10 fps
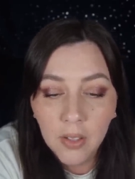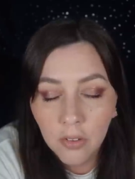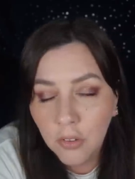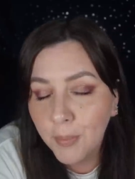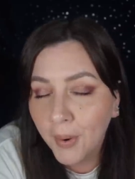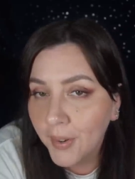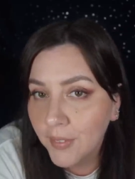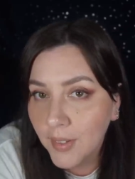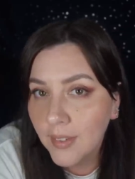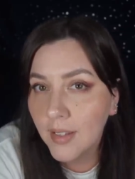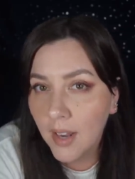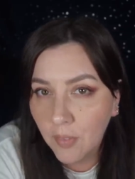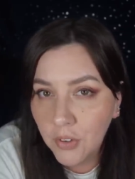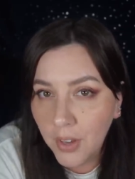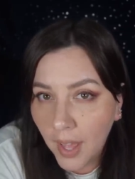there's a part of us that
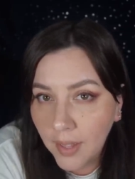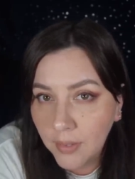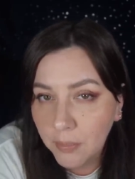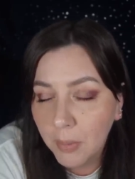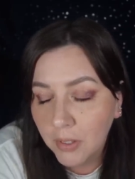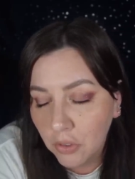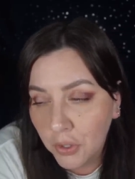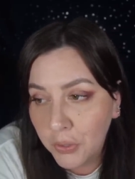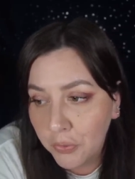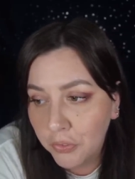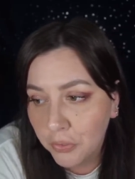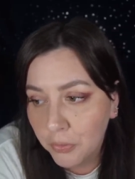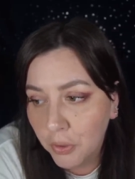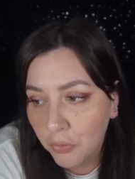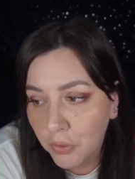never dies, like during
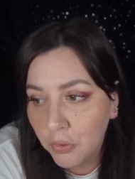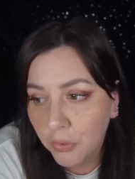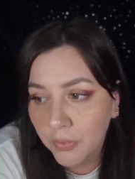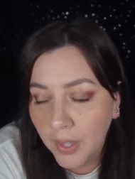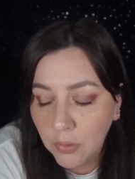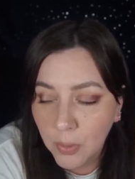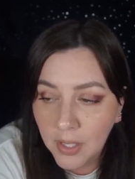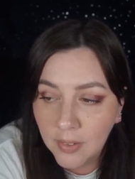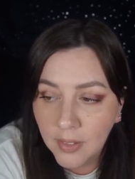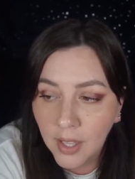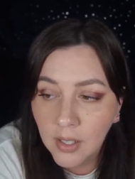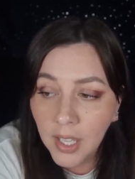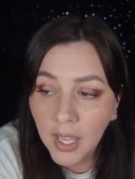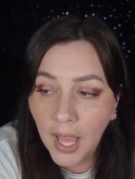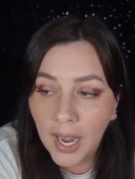her funeral. That's what he said.
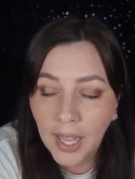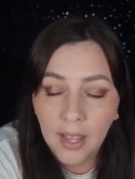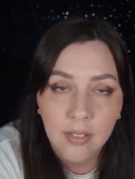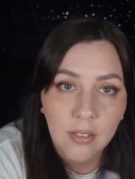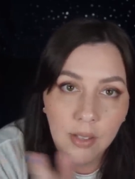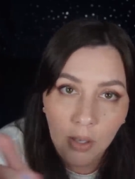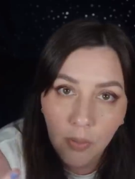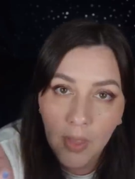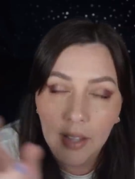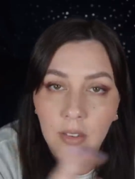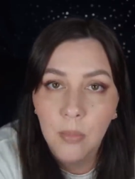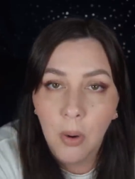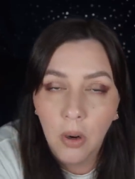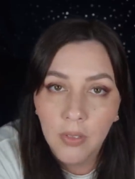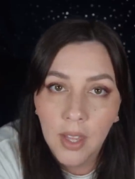And I guess, you know, that's the
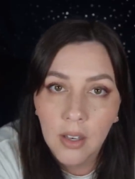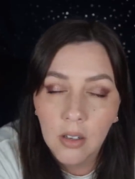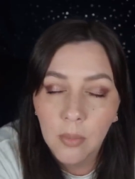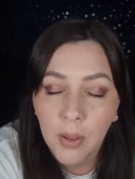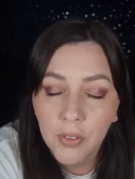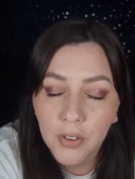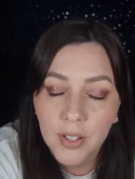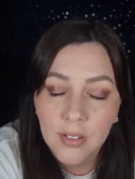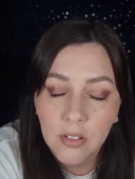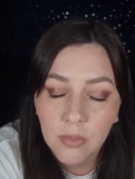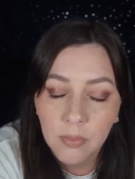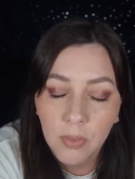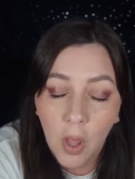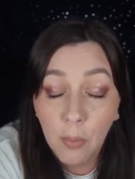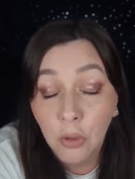part that her mother gets
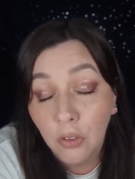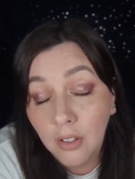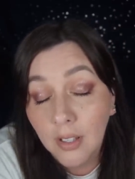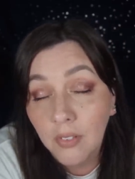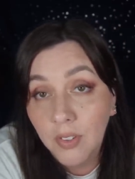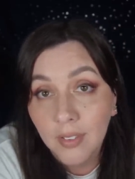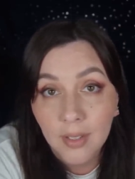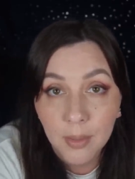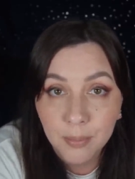the opportunity to visit.